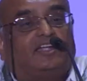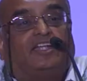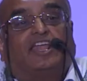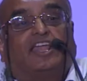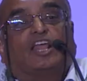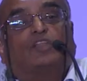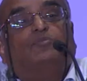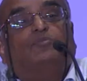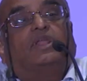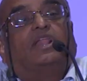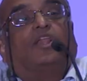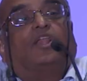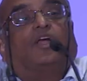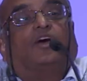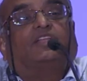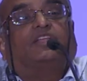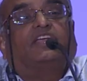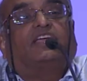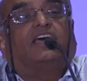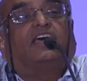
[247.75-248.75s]

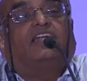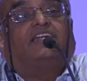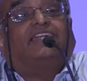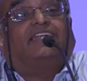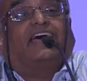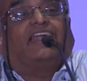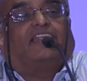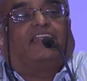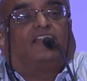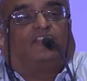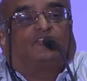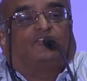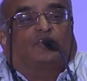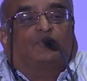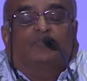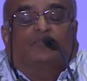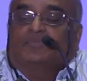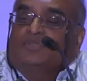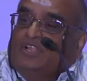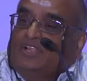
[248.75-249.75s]
terminological terrorism.
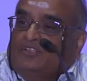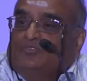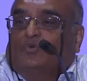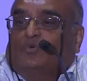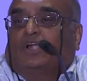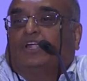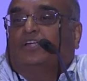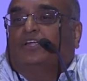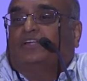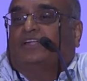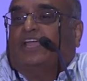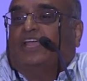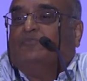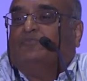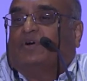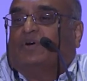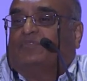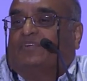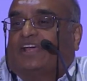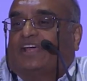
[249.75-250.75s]
There is one
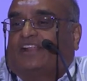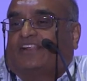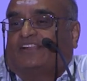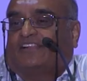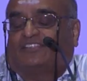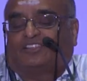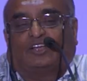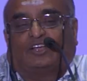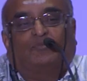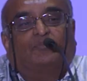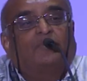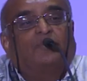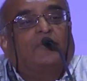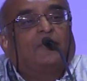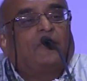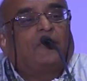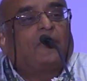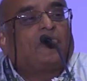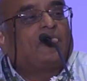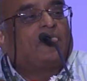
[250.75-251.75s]
type of terrorism
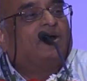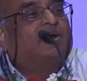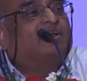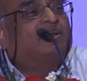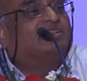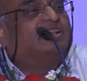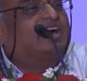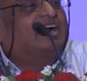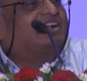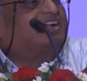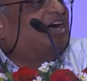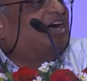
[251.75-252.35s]
that